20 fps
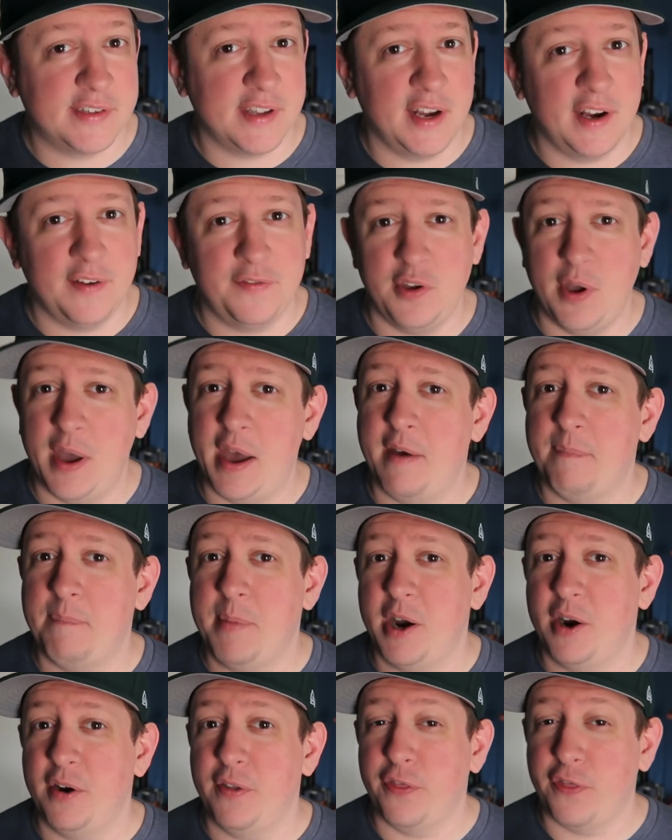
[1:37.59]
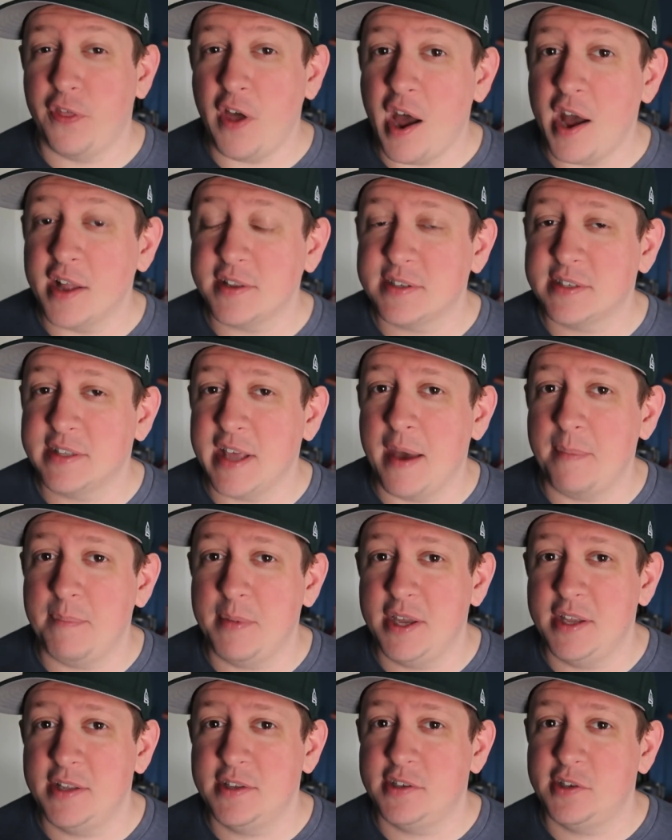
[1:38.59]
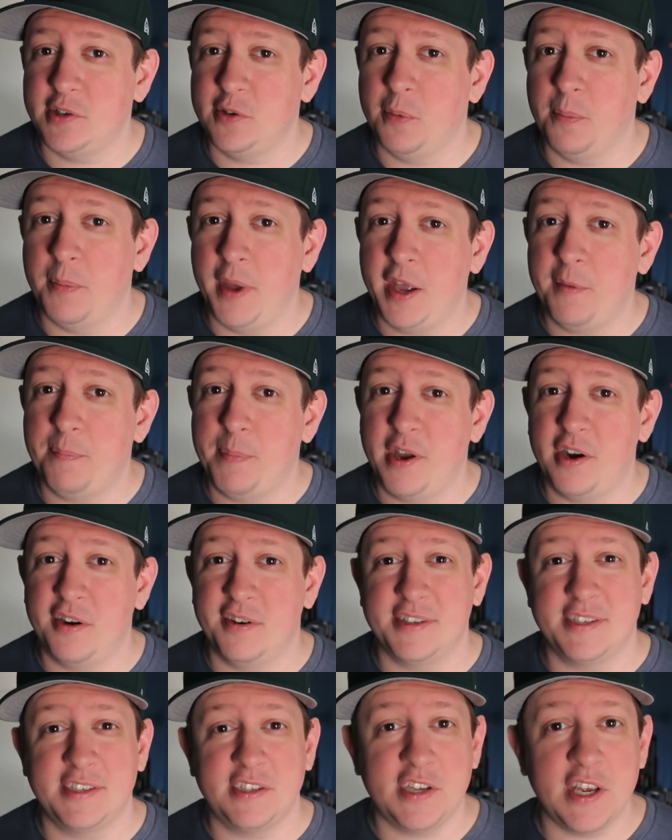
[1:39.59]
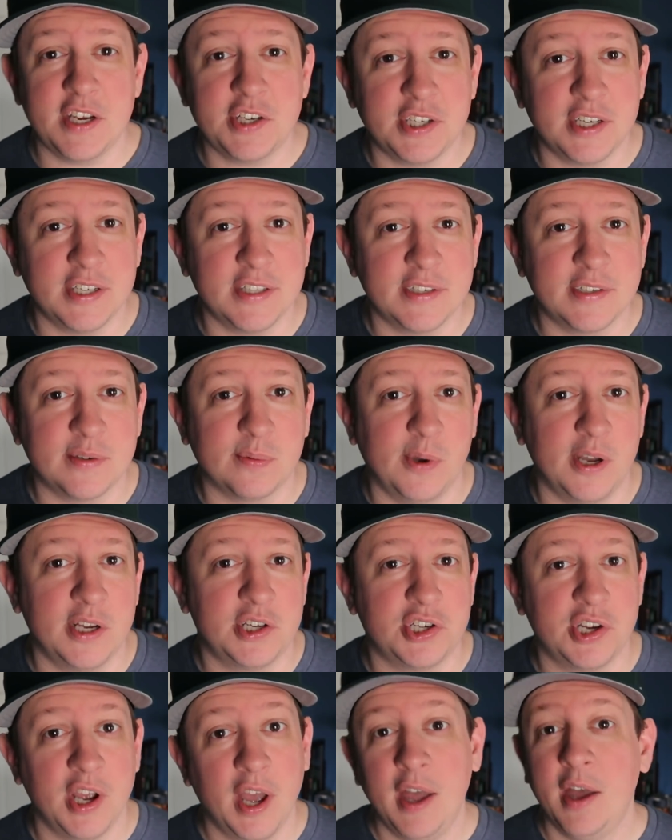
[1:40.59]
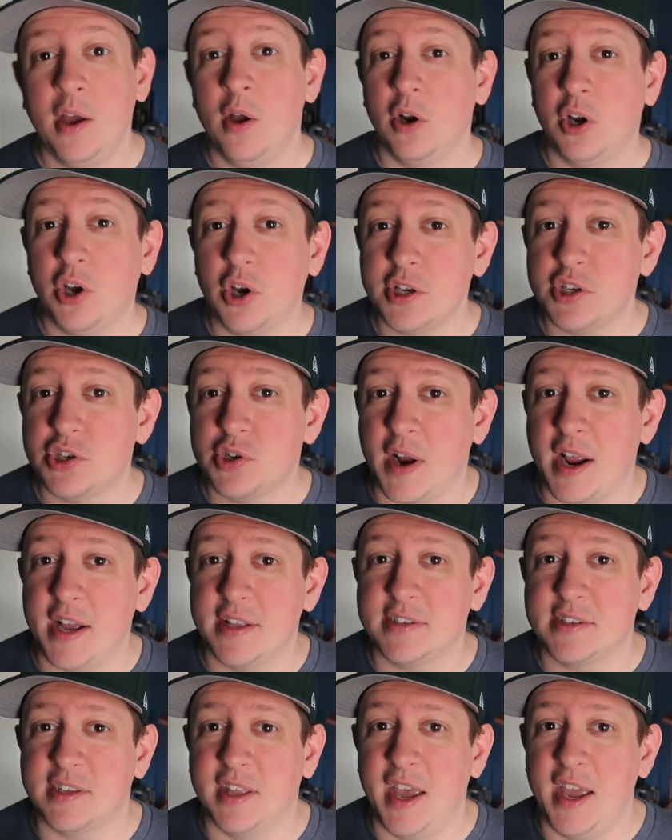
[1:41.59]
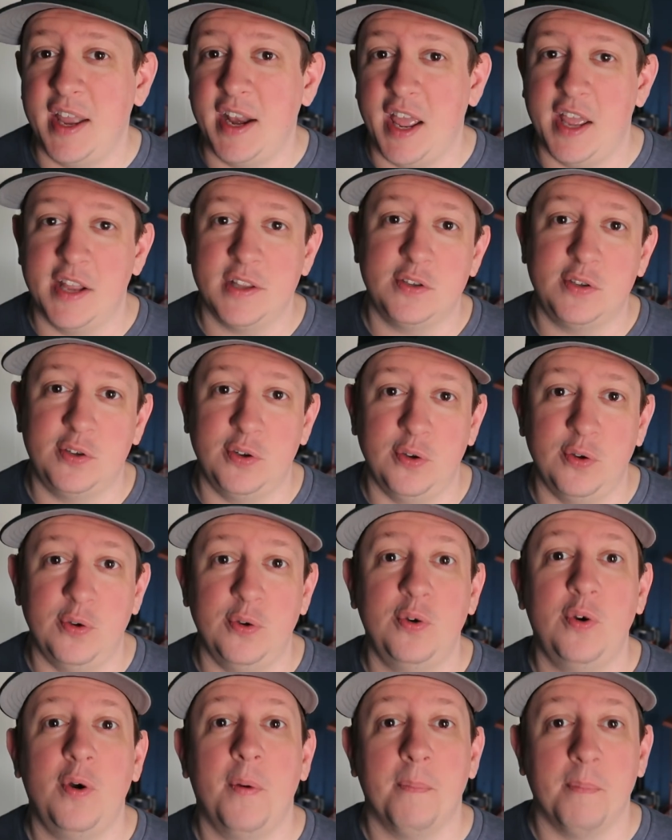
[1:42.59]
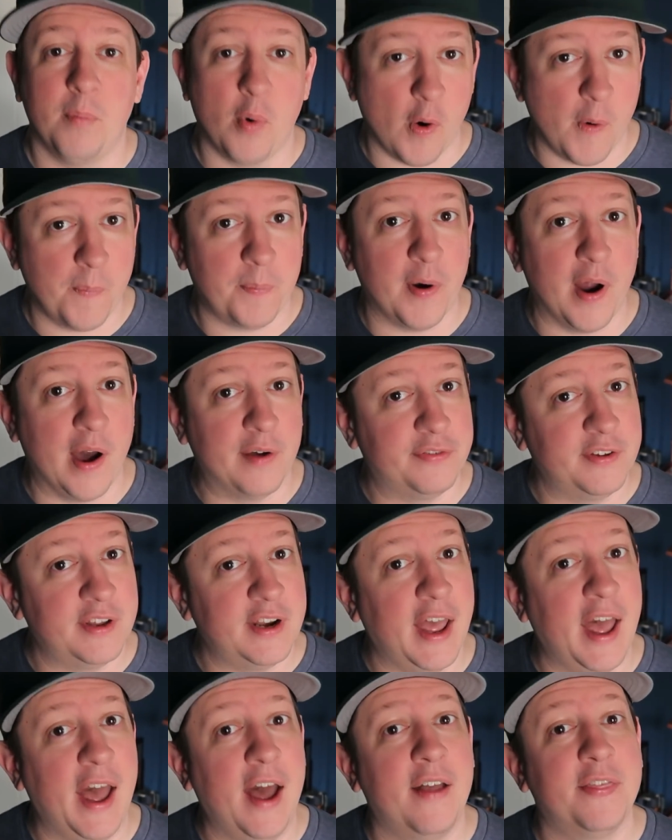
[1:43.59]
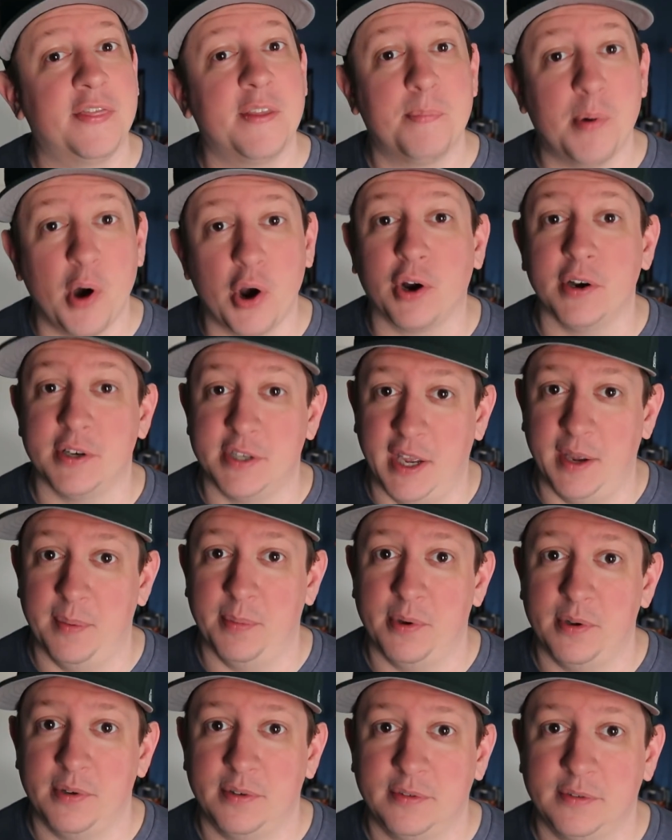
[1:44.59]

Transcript: And if you have better thoughts, that means you'll make better decisions, which could translate into more profit at the poker table.